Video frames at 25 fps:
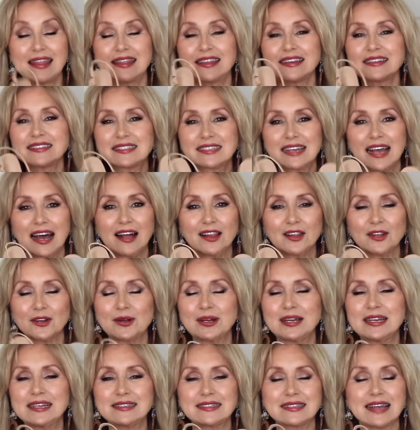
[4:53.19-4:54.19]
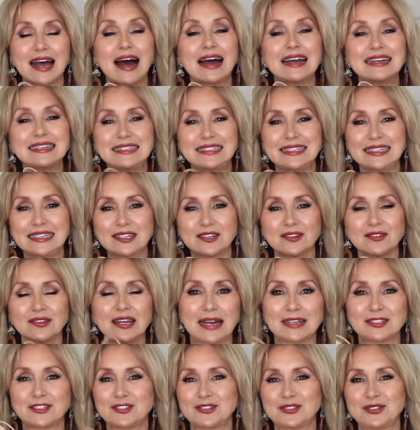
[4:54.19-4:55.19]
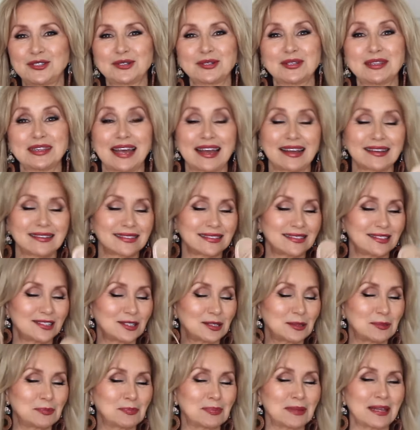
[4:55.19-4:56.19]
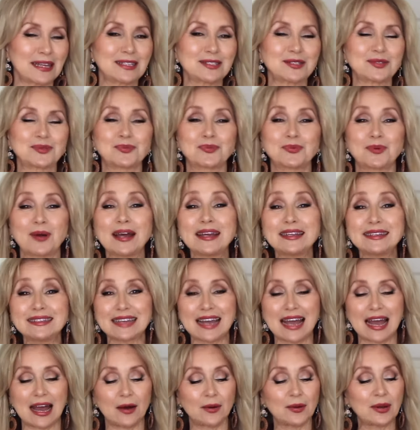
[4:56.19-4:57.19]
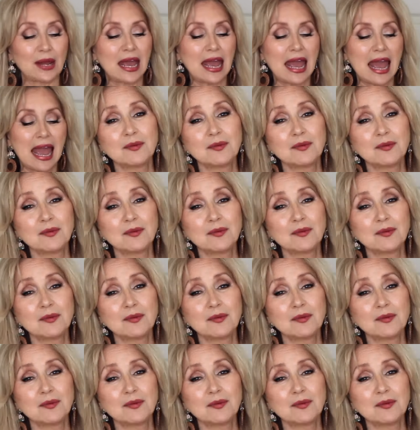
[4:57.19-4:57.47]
This color is ideal, matches your legs and just blends right down.